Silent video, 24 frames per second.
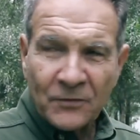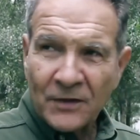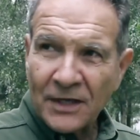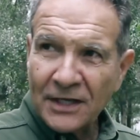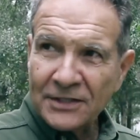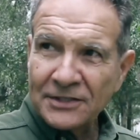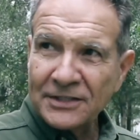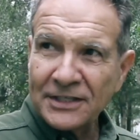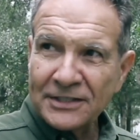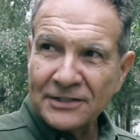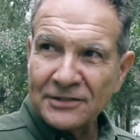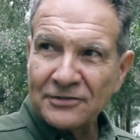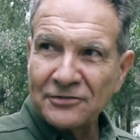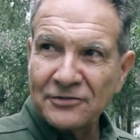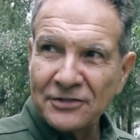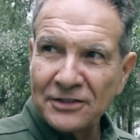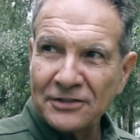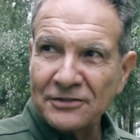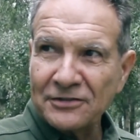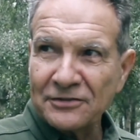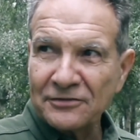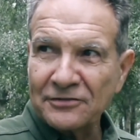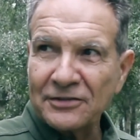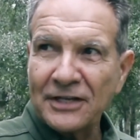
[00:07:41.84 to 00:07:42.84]
I take the
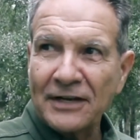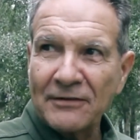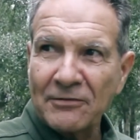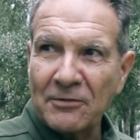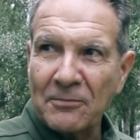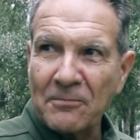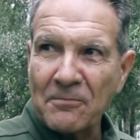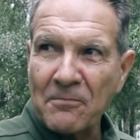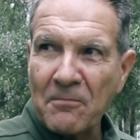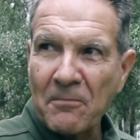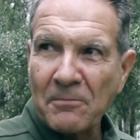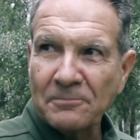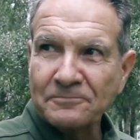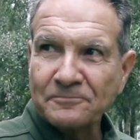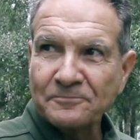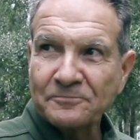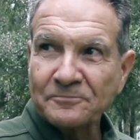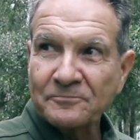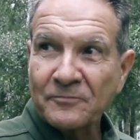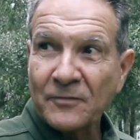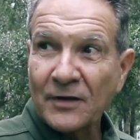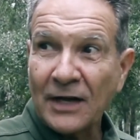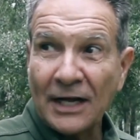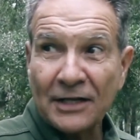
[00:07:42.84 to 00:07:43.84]
seeds and save them.
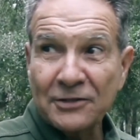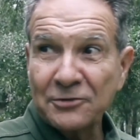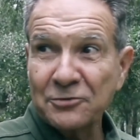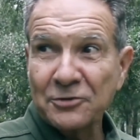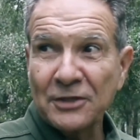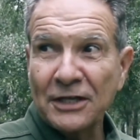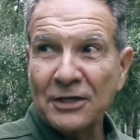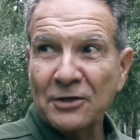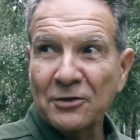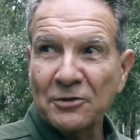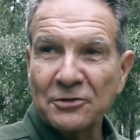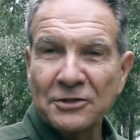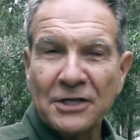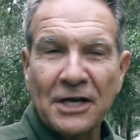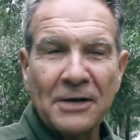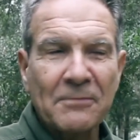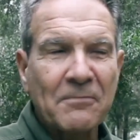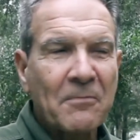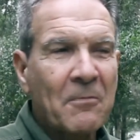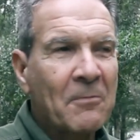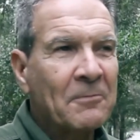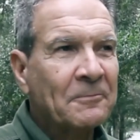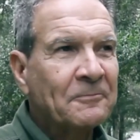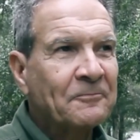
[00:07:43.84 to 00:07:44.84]
I do that all the time.
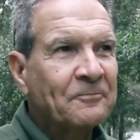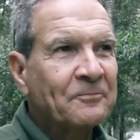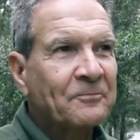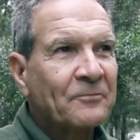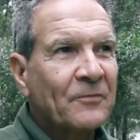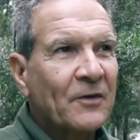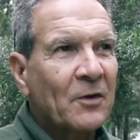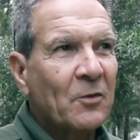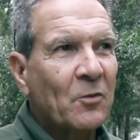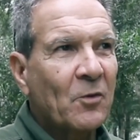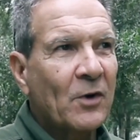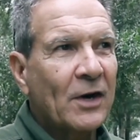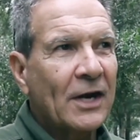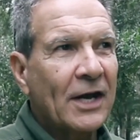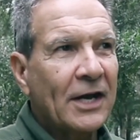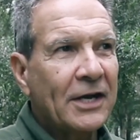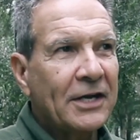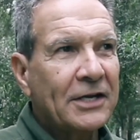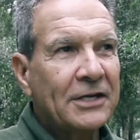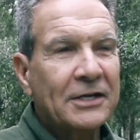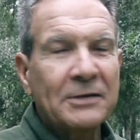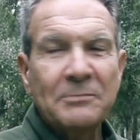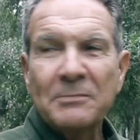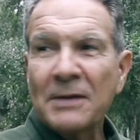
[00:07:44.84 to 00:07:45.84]
When I
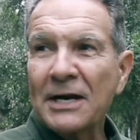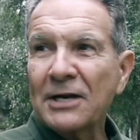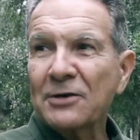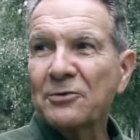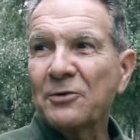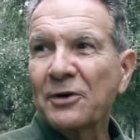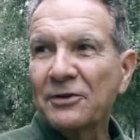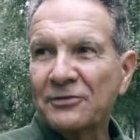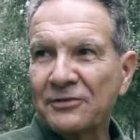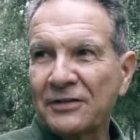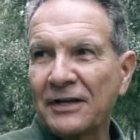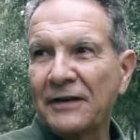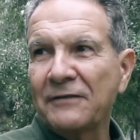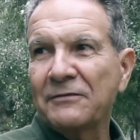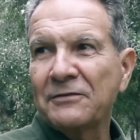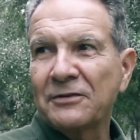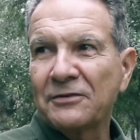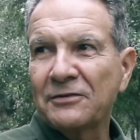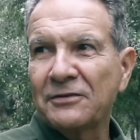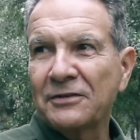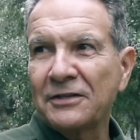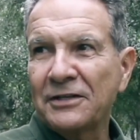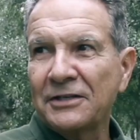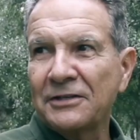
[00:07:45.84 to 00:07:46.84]
eat a mango, I save the
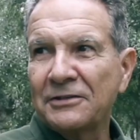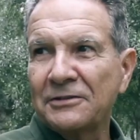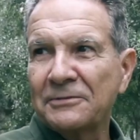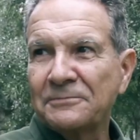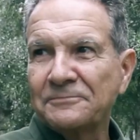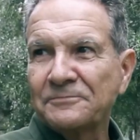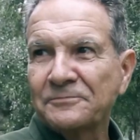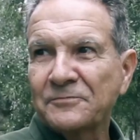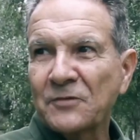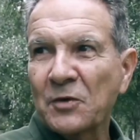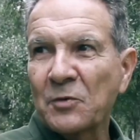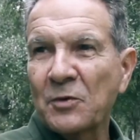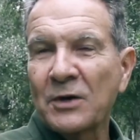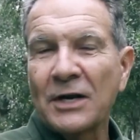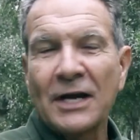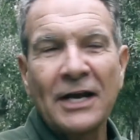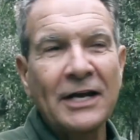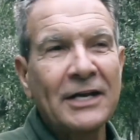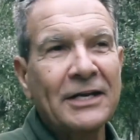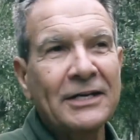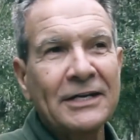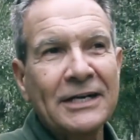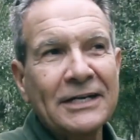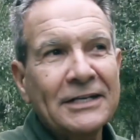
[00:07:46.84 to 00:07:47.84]
seed. When I
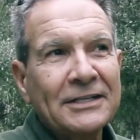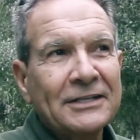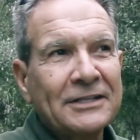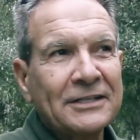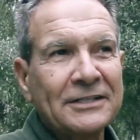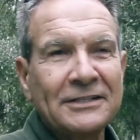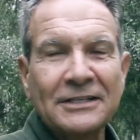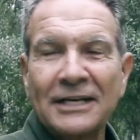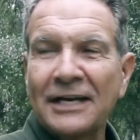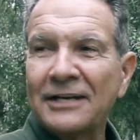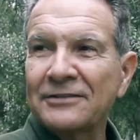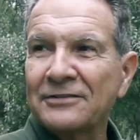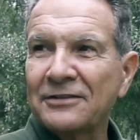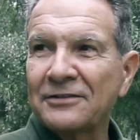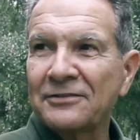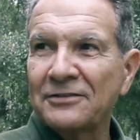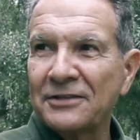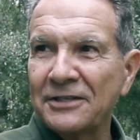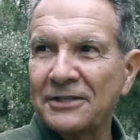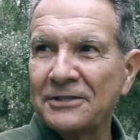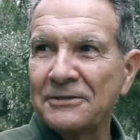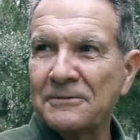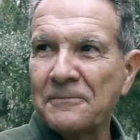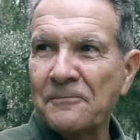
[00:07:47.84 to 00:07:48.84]
eat anything that has a
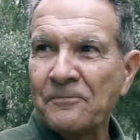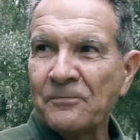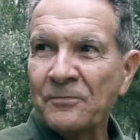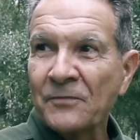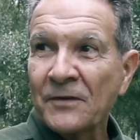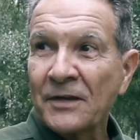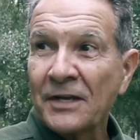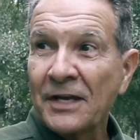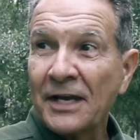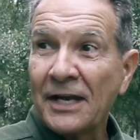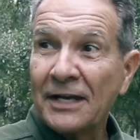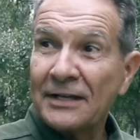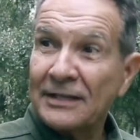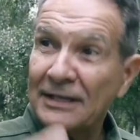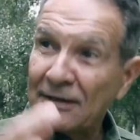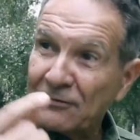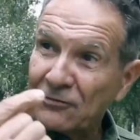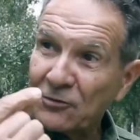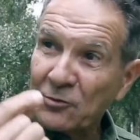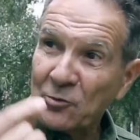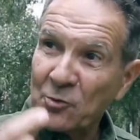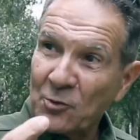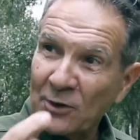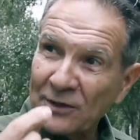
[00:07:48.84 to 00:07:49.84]
seed, and that
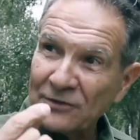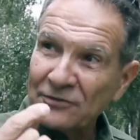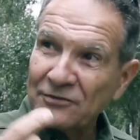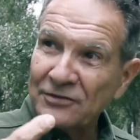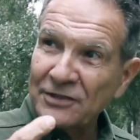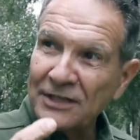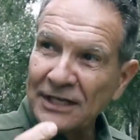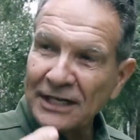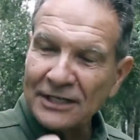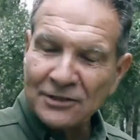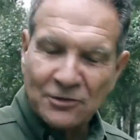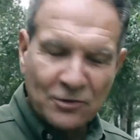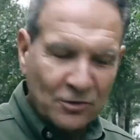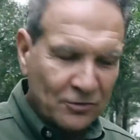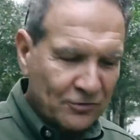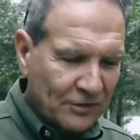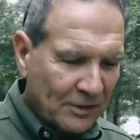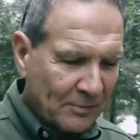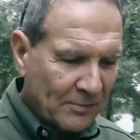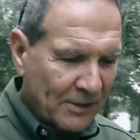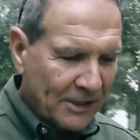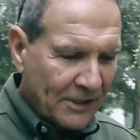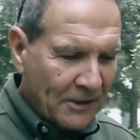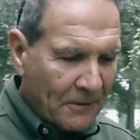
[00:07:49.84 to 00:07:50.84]
from one seed, I told
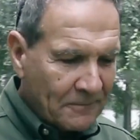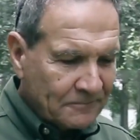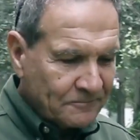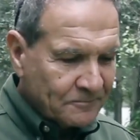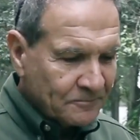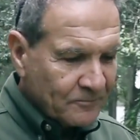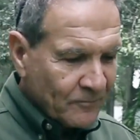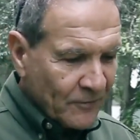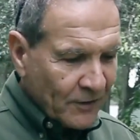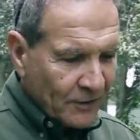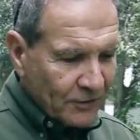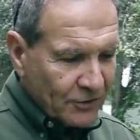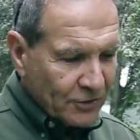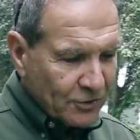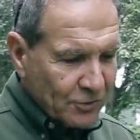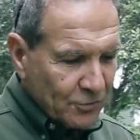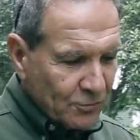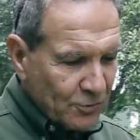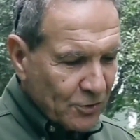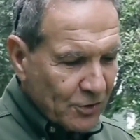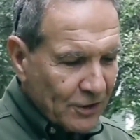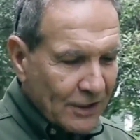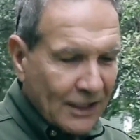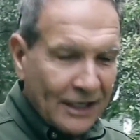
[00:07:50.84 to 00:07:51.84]
somebody, do you
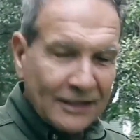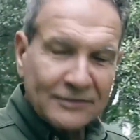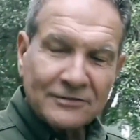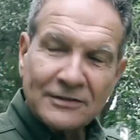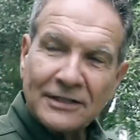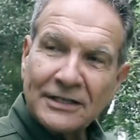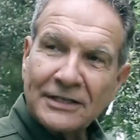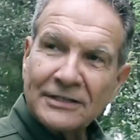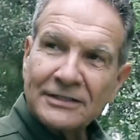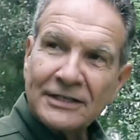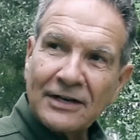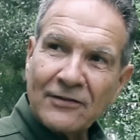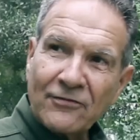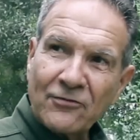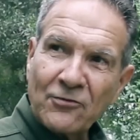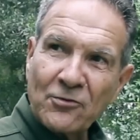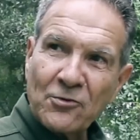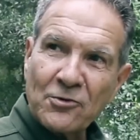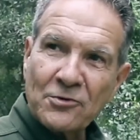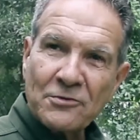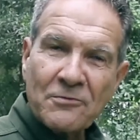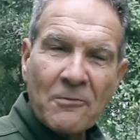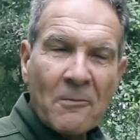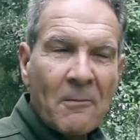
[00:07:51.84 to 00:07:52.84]
realize that in that
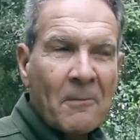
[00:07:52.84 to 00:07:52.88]
fruit,